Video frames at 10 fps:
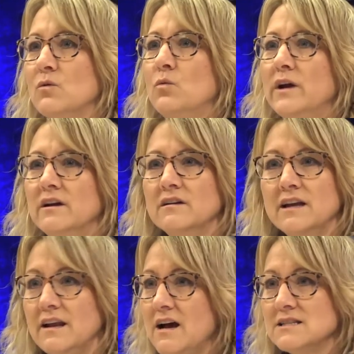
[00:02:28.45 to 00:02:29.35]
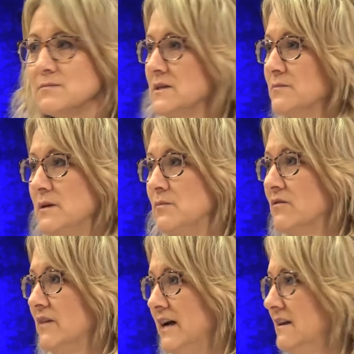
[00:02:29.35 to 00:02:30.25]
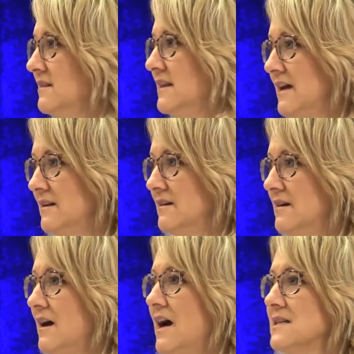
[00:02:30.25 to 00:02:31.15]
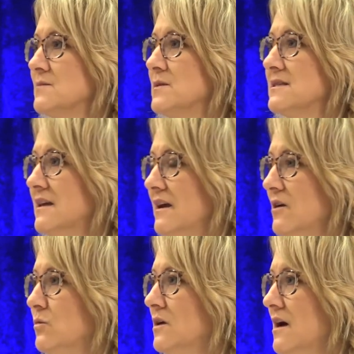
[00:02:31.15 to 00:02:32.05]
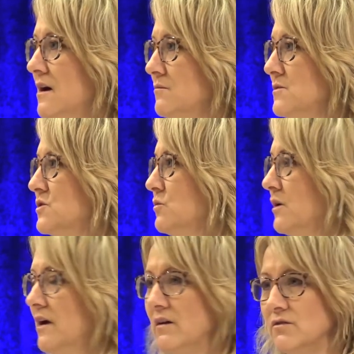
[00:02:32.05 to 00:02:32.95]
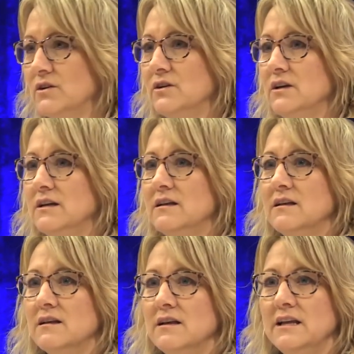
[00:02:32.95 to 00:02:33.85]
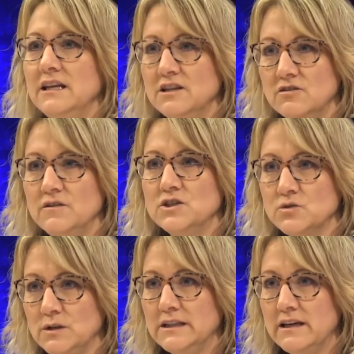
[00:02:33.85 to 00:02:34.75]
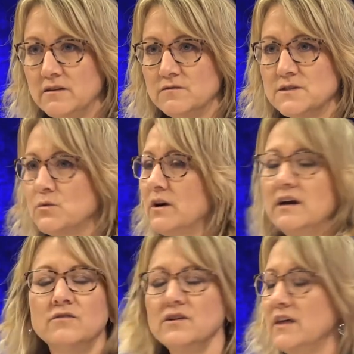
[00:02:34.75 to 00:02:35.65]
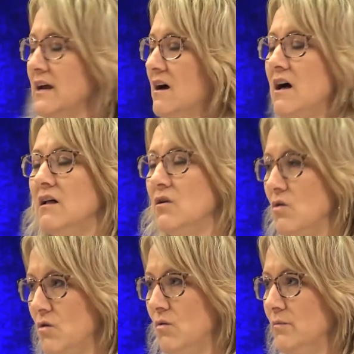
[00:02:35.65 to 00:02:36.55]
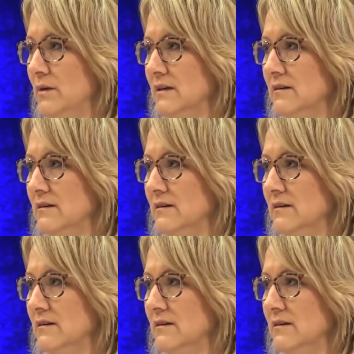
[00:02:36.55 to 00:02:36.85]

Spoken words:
Where can hospice be provided then? Hospice care will come to wherever an individual lives, wherever they call home.